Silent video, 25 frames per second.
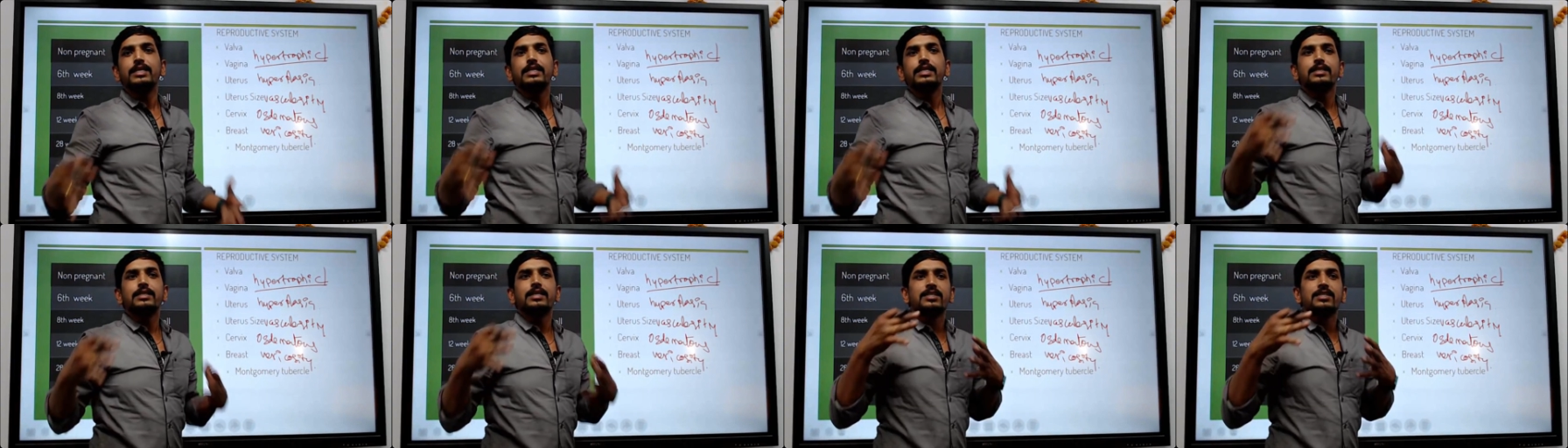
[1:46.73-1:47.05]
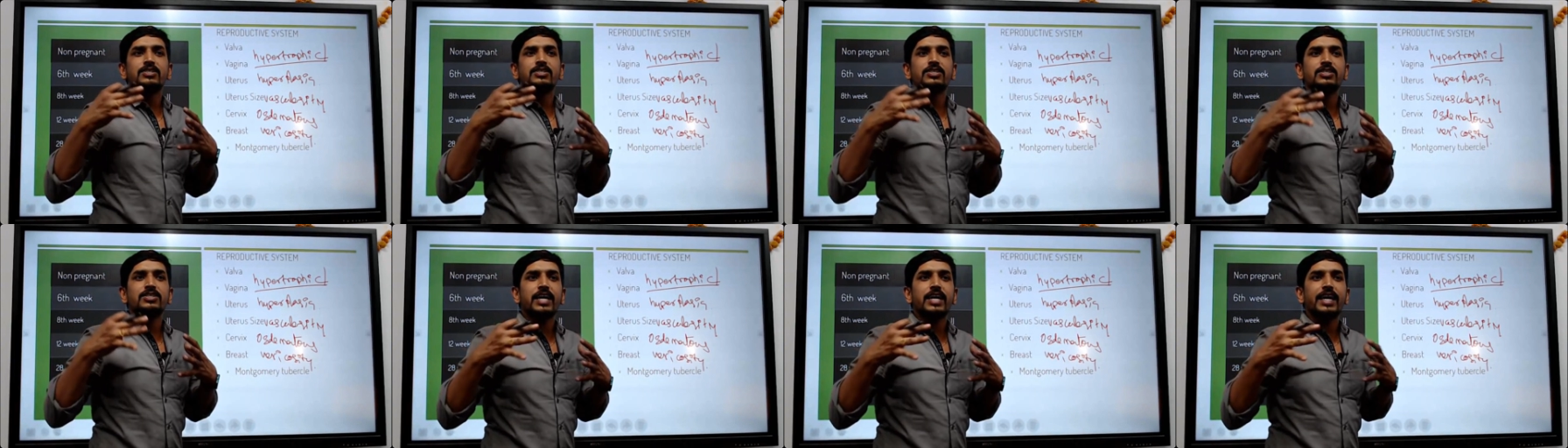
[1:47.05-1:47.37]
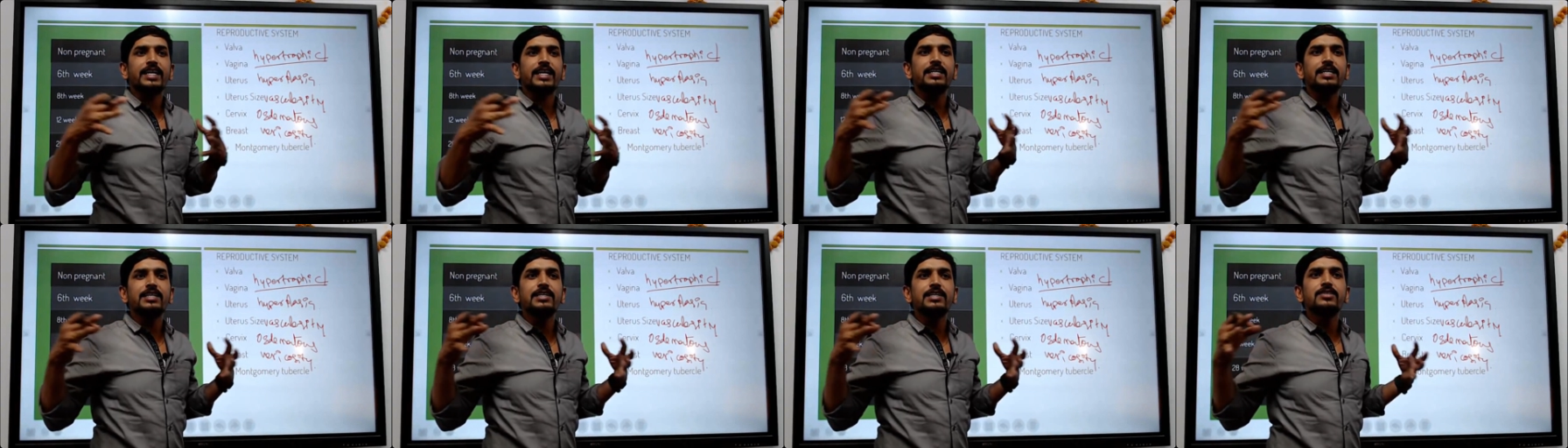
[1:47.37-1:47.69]
the
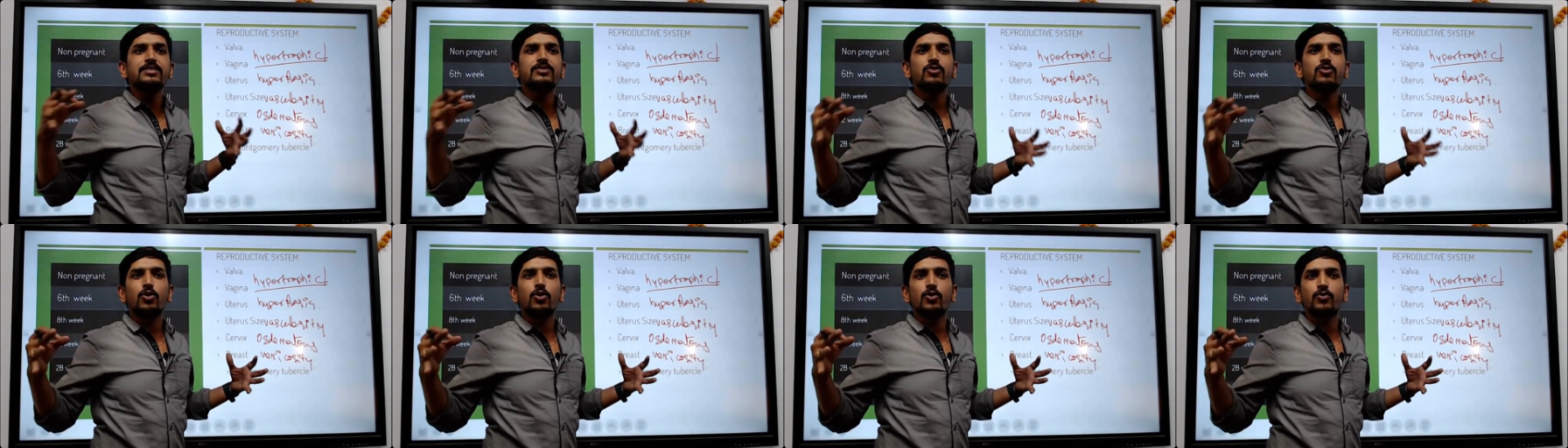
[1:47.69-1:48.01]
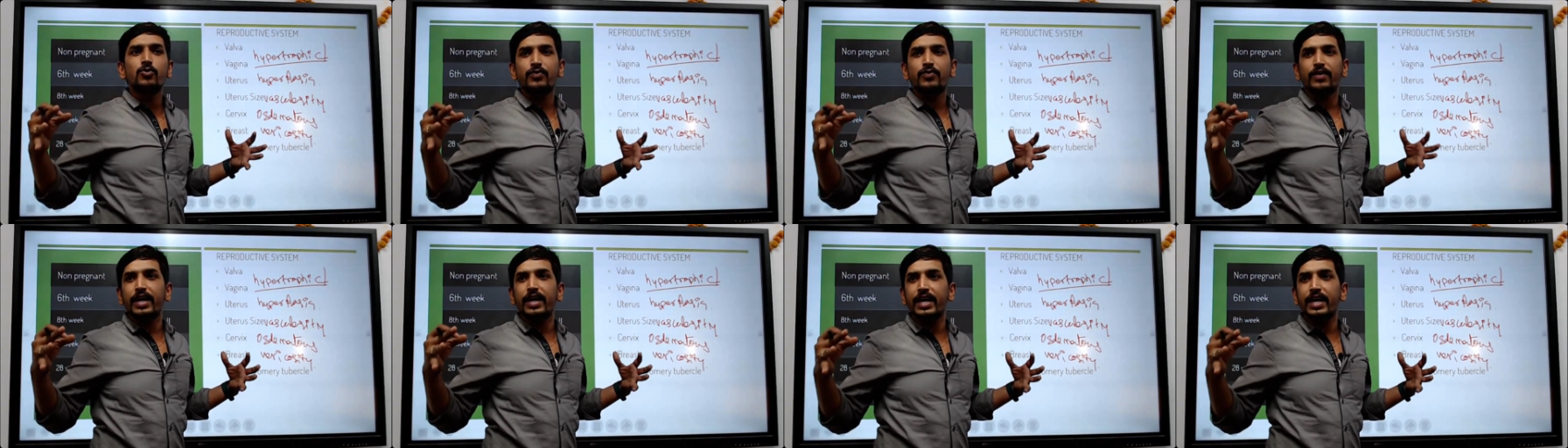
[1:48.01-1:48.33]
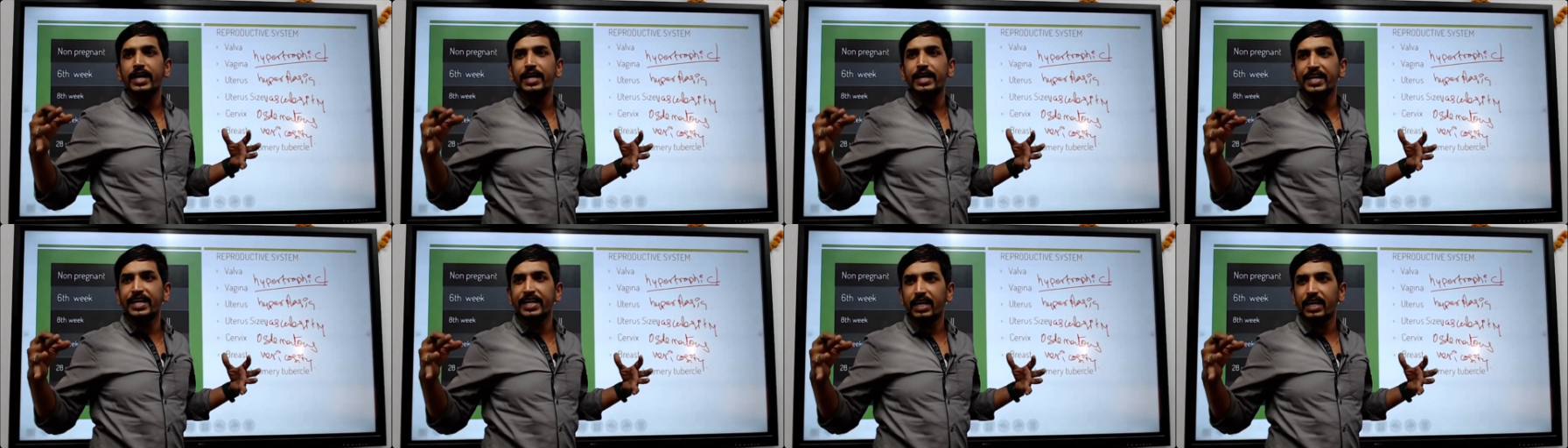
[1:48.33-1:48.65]
size of
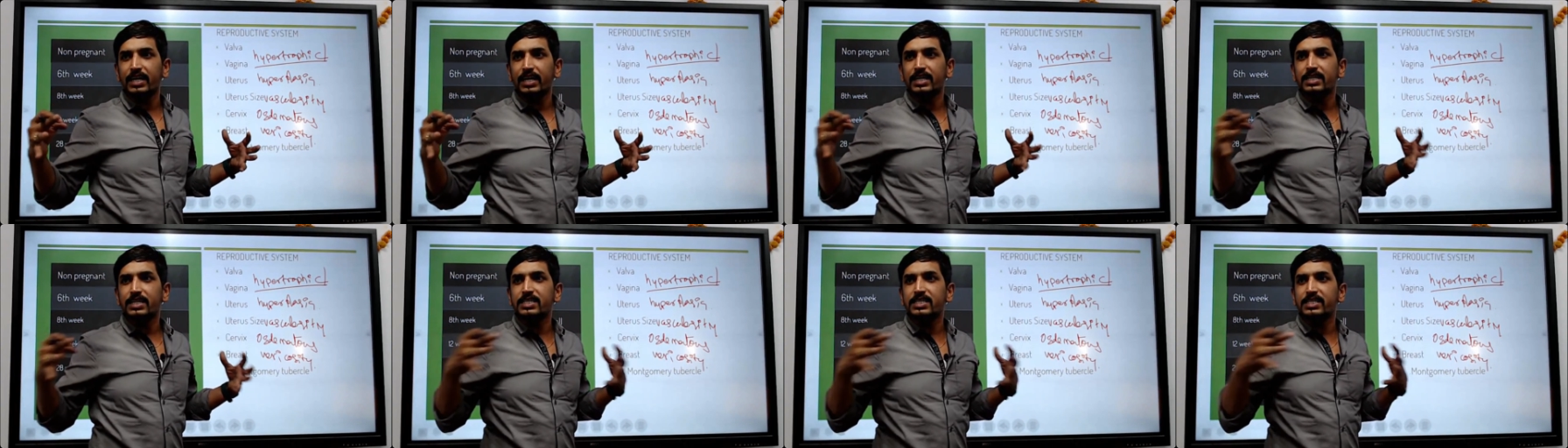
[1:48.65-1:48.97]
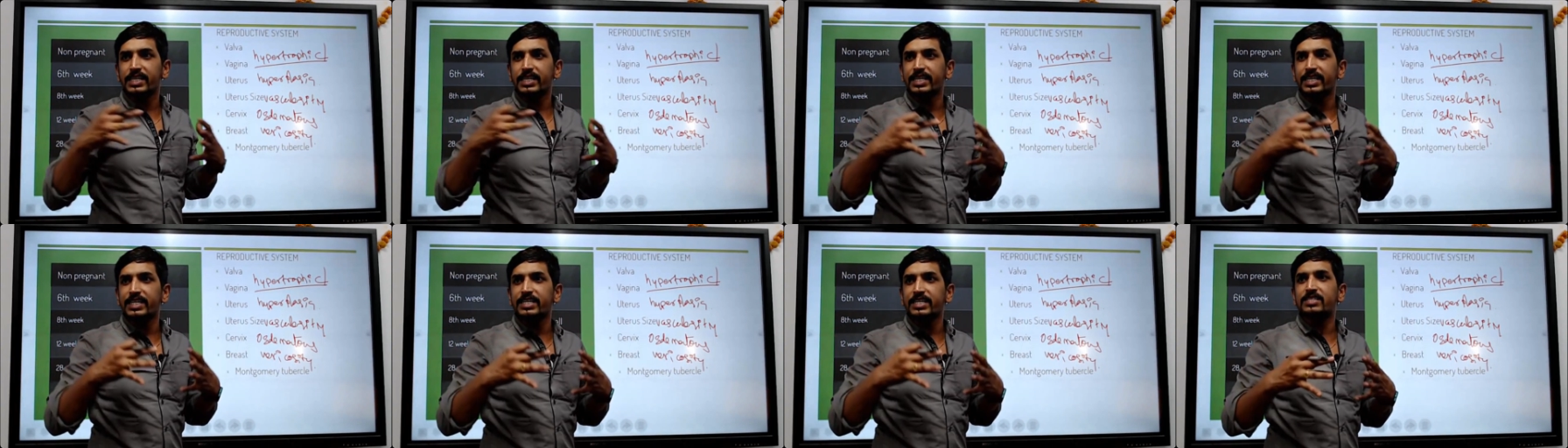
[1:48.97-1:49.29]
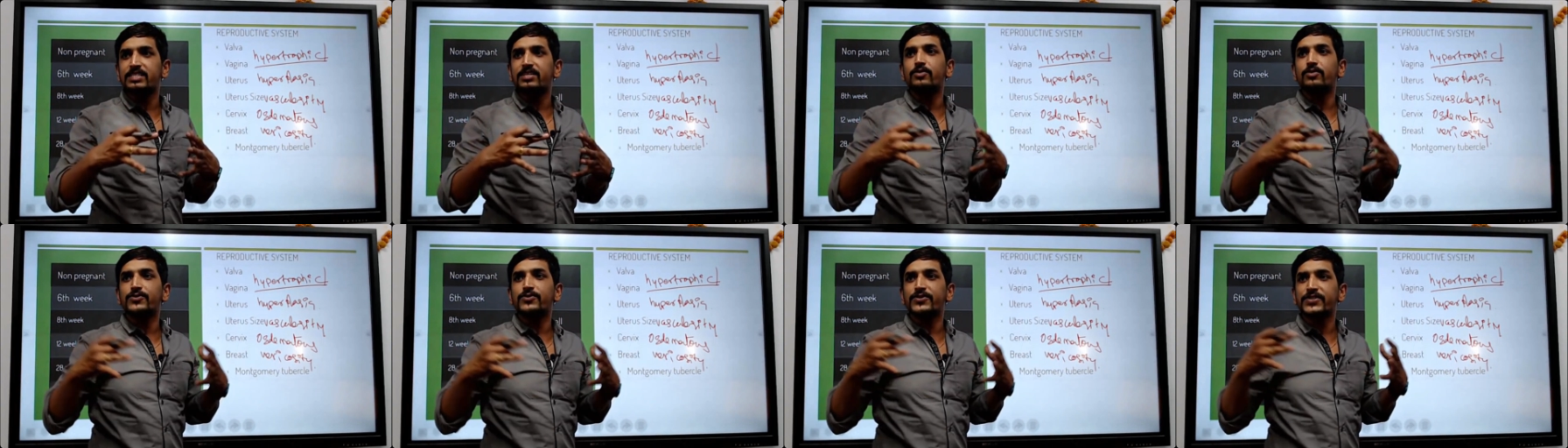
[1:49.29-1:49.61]
area, size
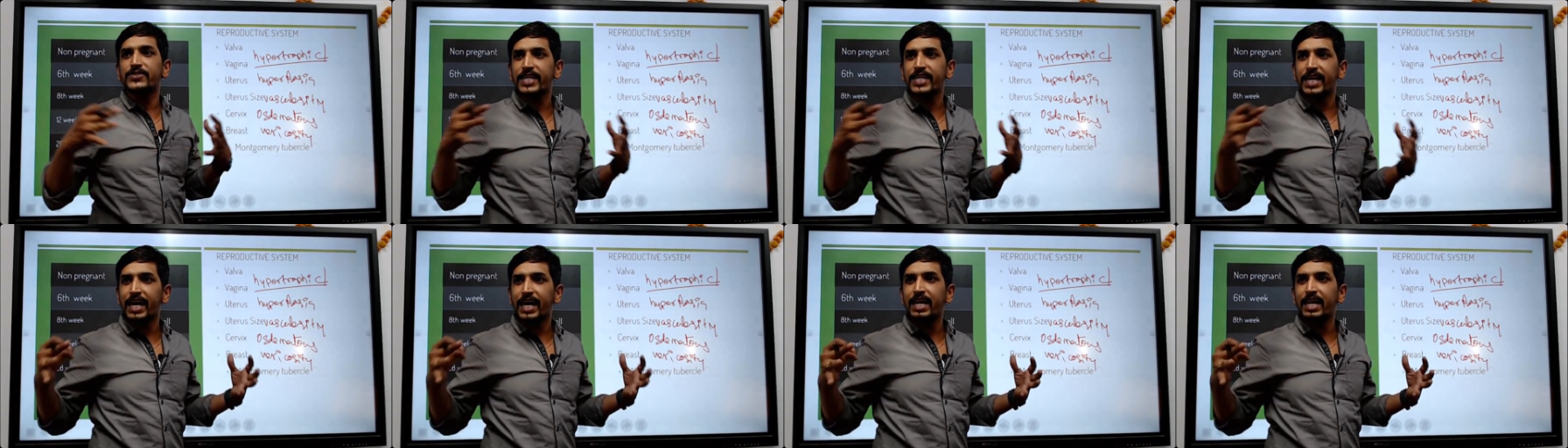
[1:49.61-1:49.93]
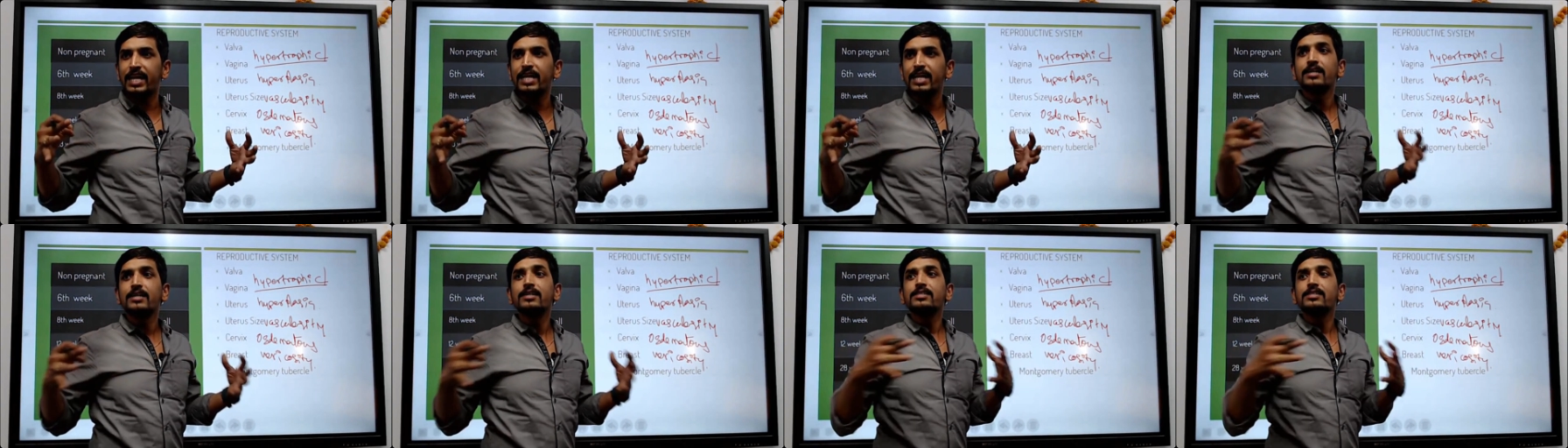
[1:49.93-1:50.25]
of cell,